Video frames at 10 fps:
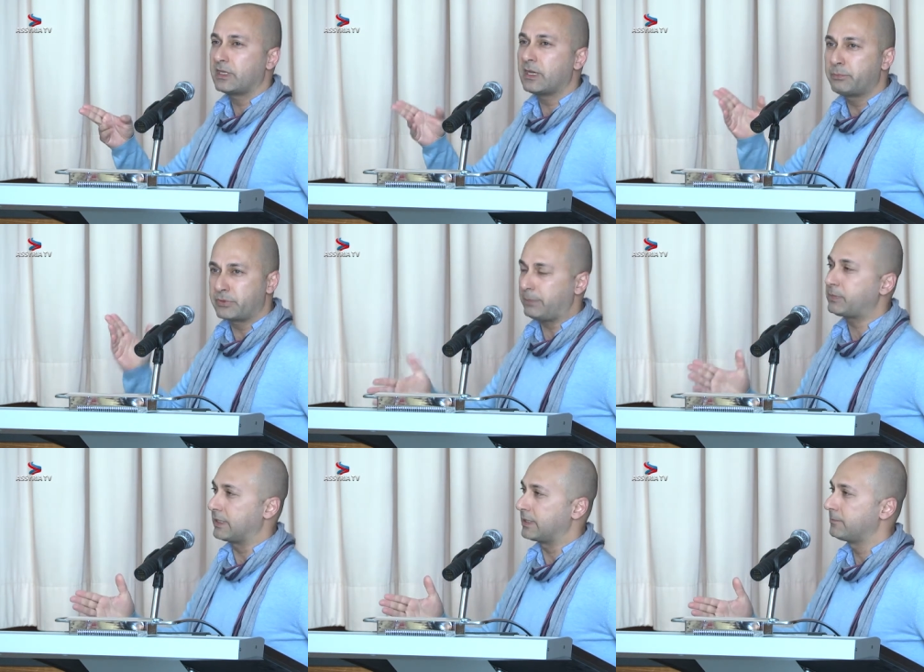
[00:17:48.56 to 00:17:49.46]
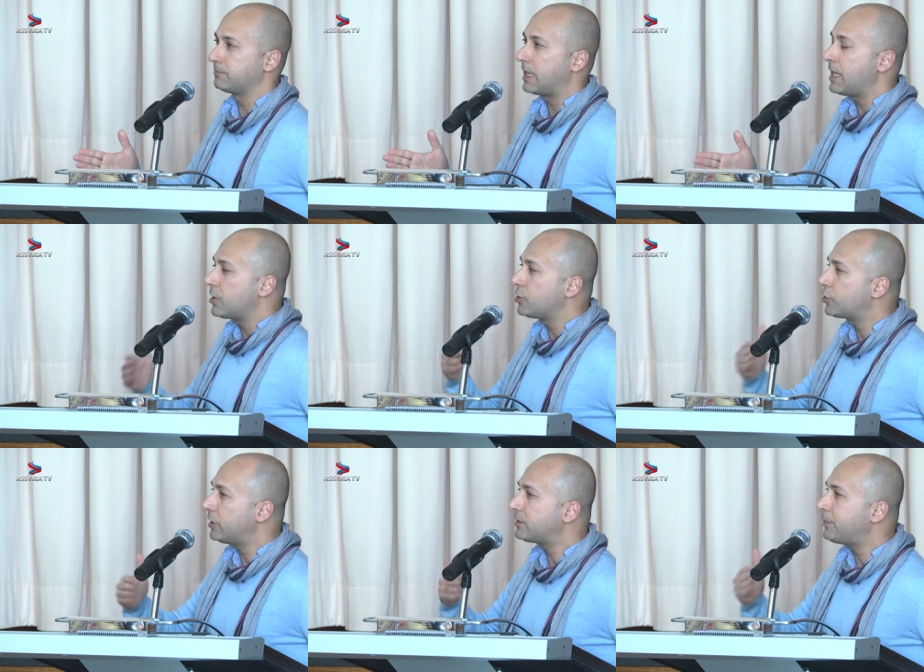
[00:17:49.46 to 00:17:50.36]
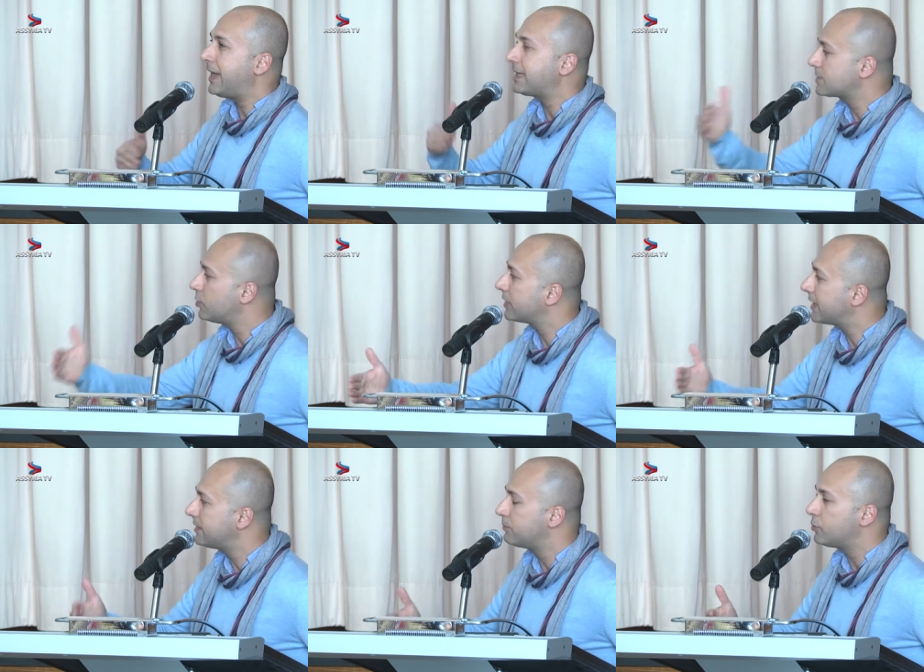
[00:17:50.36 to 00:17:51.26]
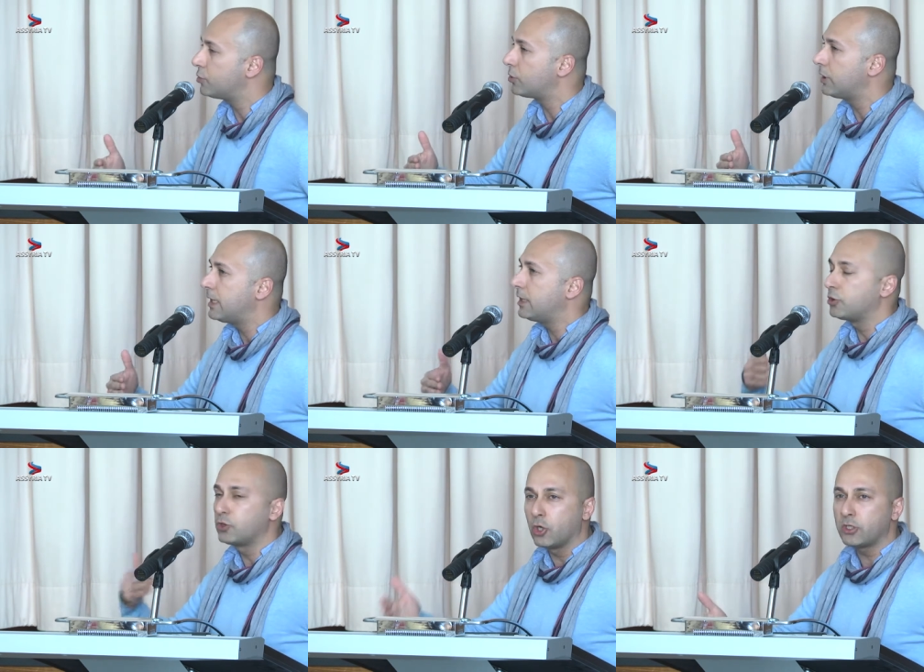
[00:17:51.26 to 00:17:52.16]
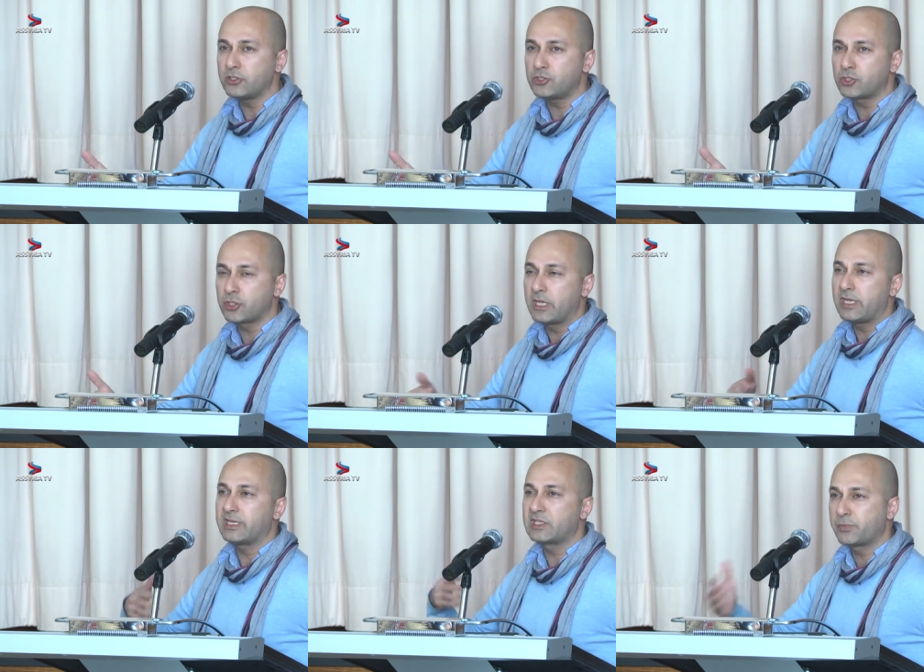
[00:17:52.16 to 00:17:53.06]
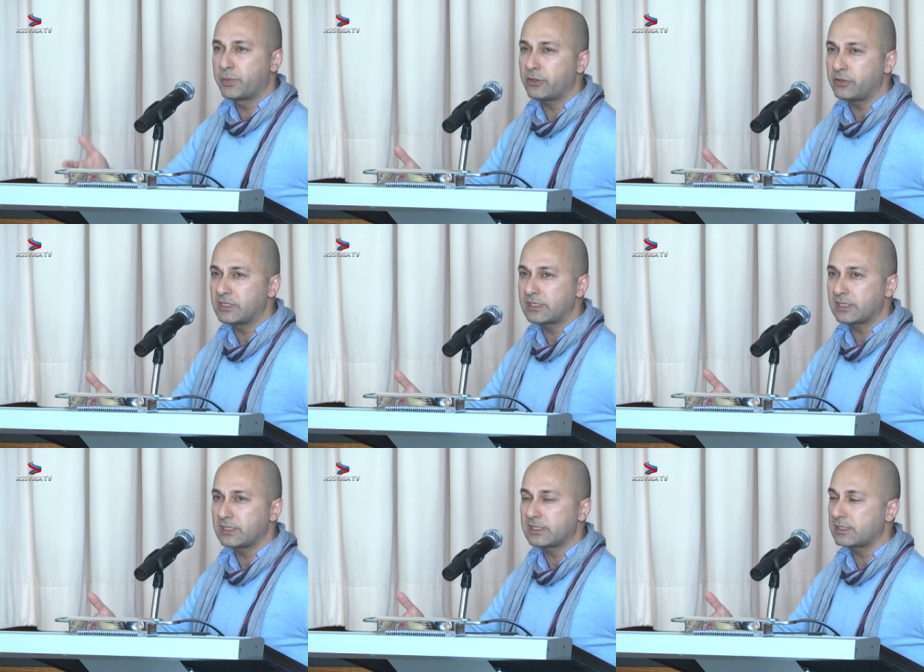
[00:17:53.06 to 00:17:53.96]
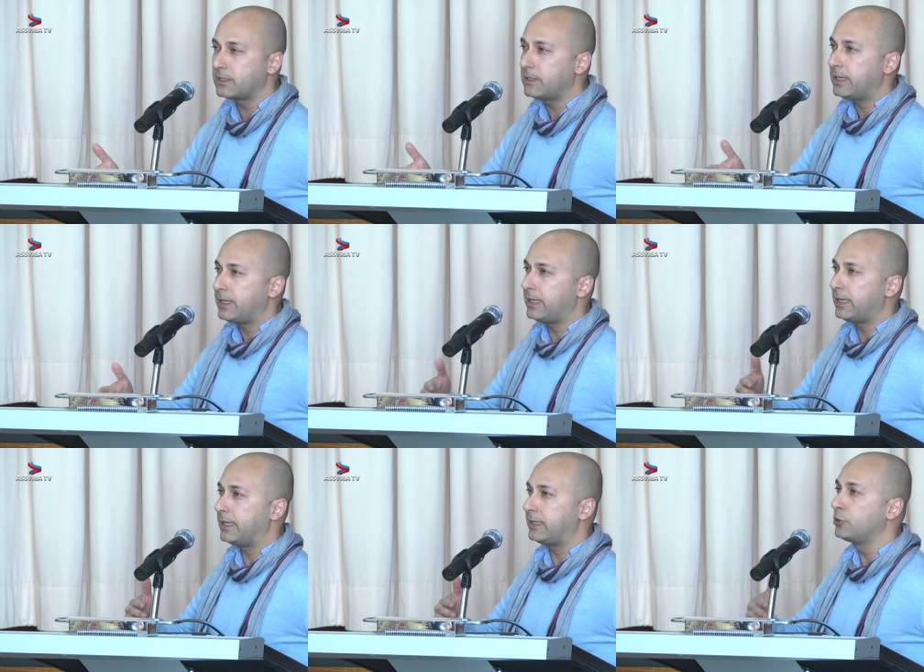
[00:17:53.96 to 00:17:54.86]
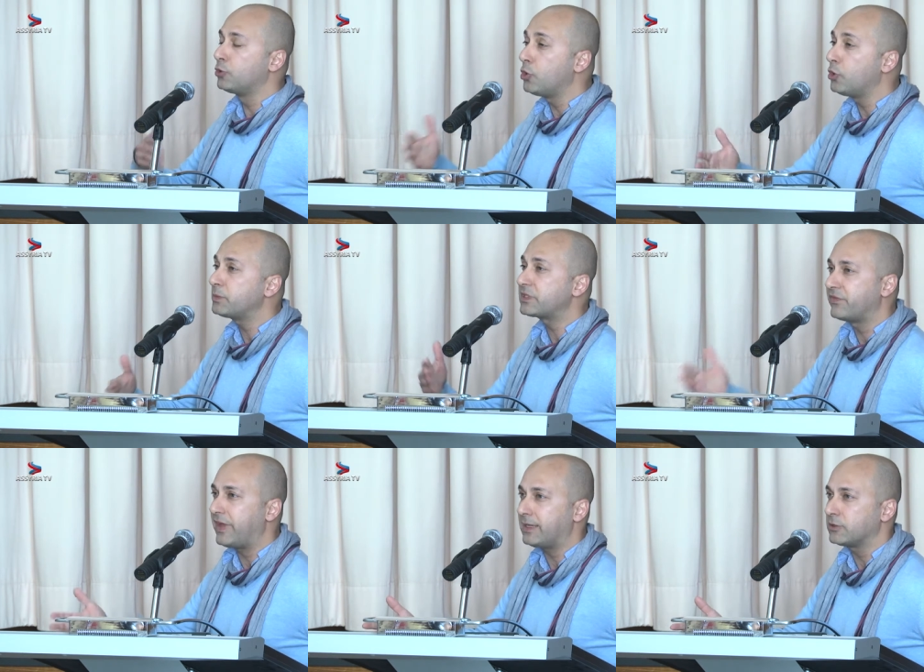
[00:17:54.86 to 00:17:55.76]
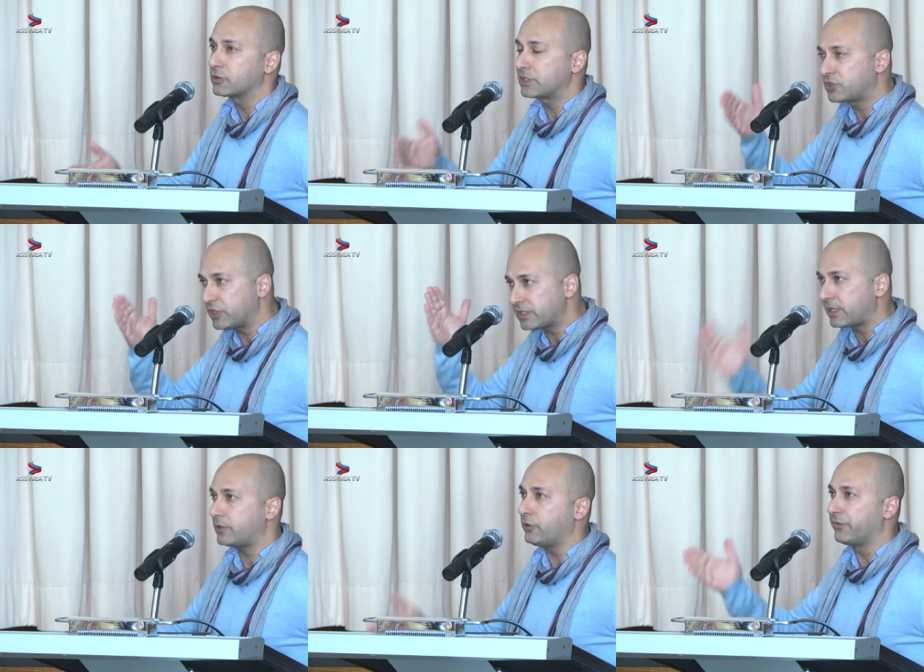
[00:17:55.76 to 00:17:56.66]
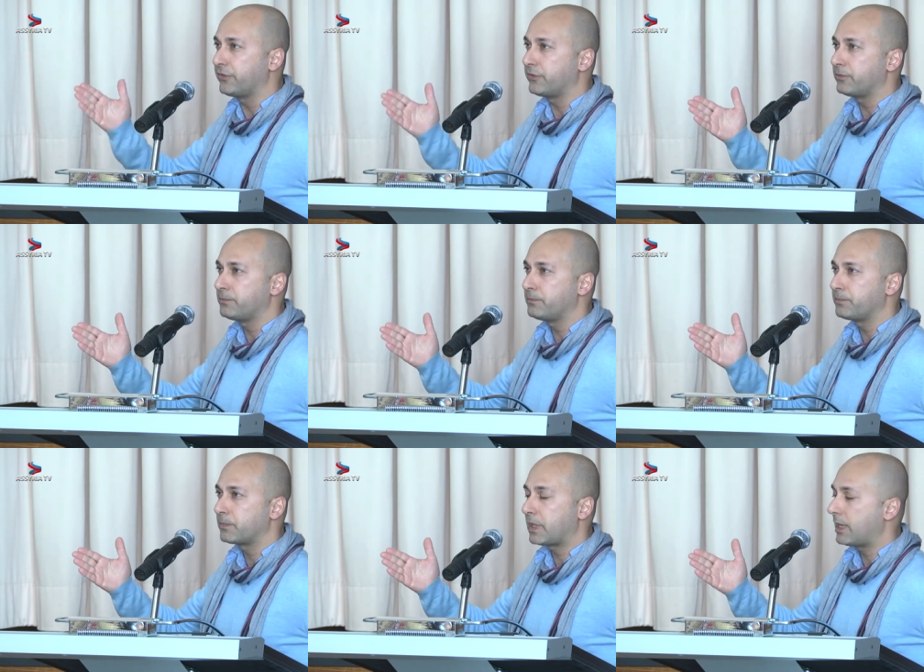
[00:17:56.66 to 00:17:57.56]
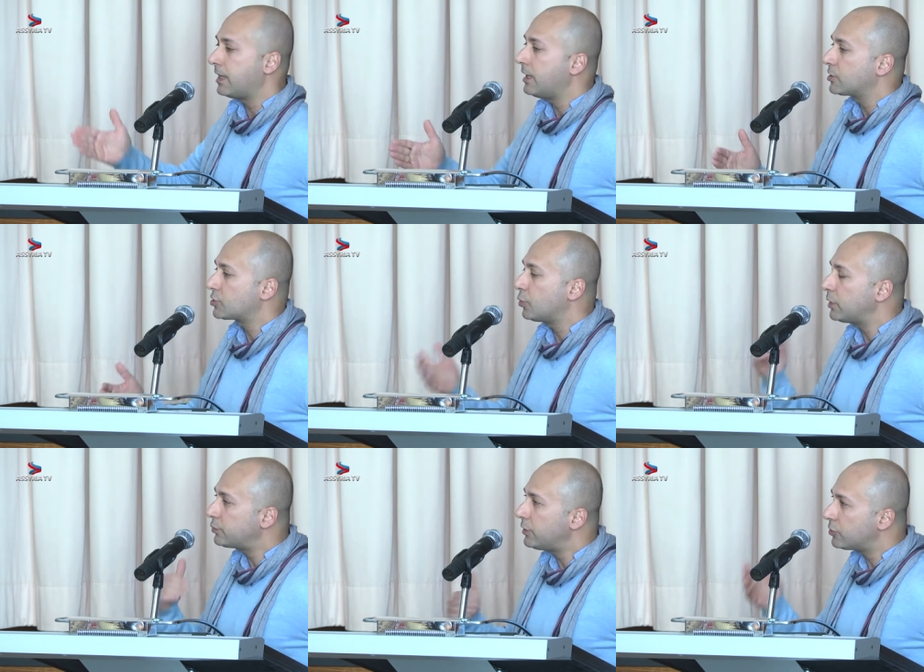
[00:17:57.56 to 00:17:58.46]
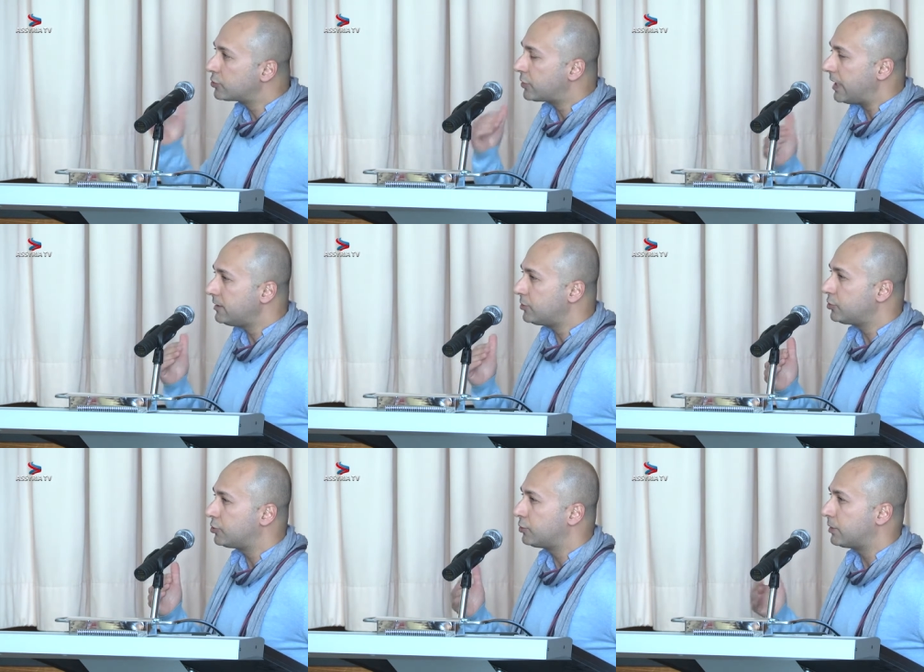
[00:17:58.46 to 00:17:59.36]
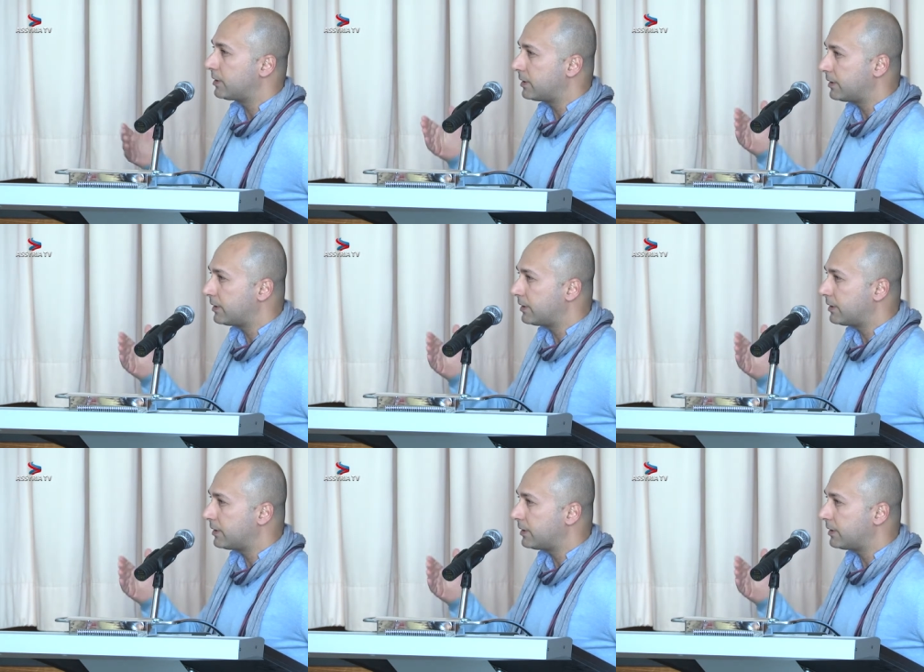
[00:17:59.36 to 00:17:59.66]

abruptly. You cannot pass on any more knowledge, experiences, norms, values. It's just cut off. So what we are trying to do